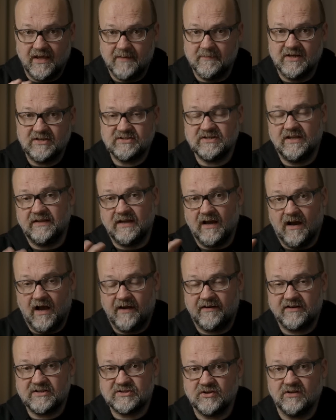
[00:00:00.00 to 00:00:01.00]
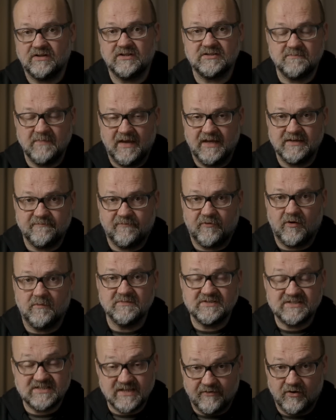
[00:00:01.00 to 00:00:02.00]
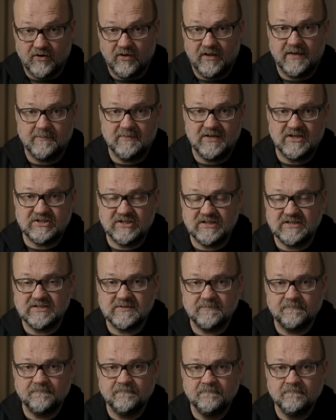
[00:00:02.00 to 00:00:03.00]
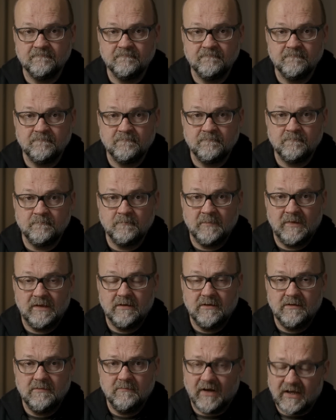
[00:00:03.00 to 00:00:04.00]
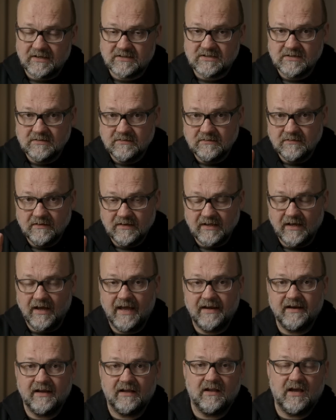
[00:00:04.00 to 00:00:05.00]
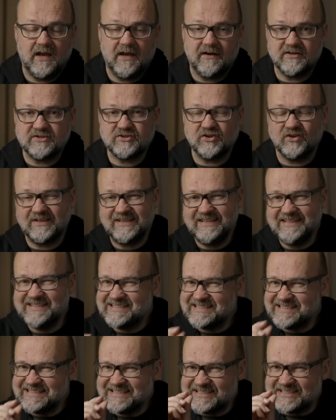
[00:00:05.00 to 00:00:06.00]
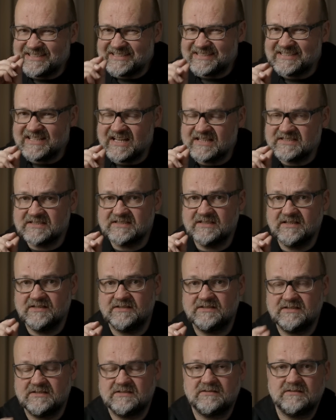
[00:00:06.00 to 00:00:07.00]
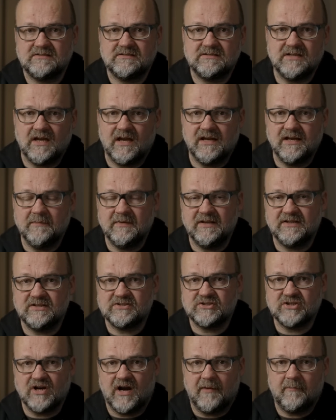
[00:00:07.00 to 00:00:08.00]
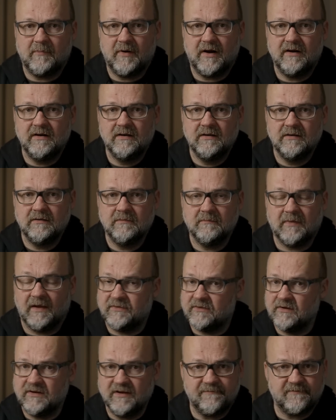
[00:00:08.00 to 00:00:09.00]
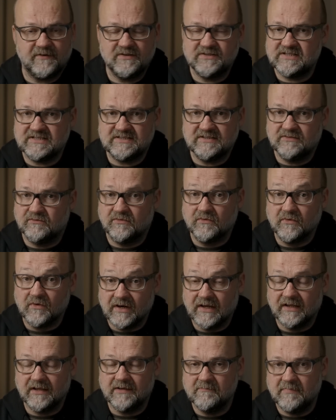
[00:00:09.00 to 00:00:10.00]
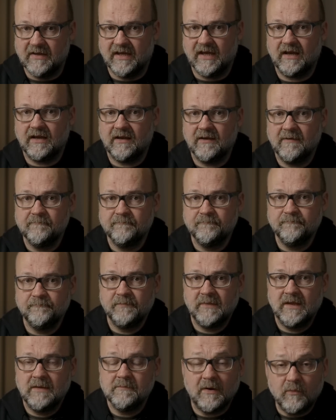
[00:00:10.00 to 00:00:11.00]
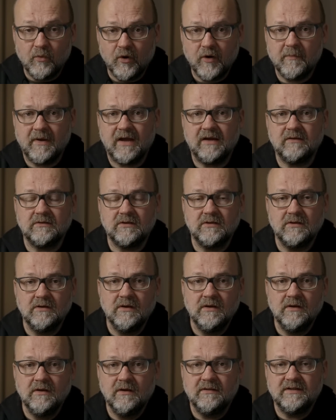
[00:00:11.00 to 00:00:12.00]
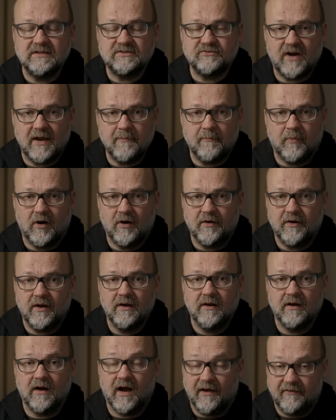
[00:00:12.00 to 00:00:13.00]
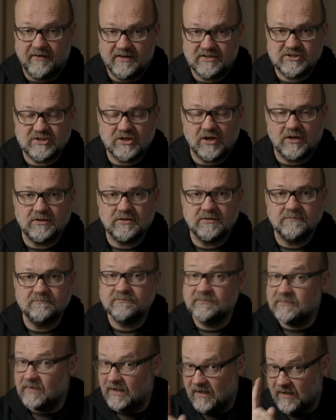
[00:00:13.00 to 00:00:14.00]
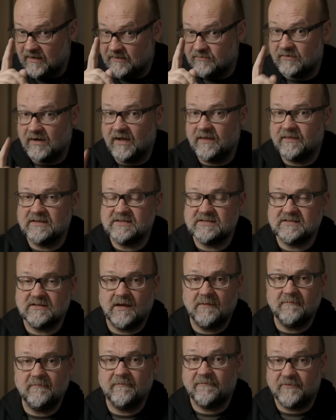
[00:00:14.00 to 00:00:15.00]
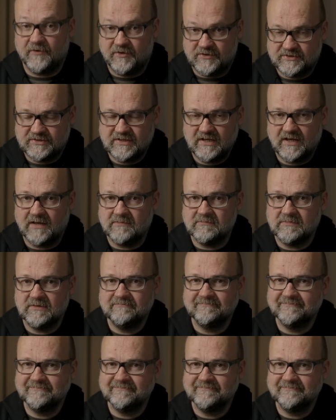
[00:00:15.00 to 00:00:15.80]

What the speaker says: image and the high-res shot is made from several images. But the handheld high-res shot is just a tiny bit sharper, but the difference isn't really big. But what about the tripod high-res shot? I got it right this time, first time.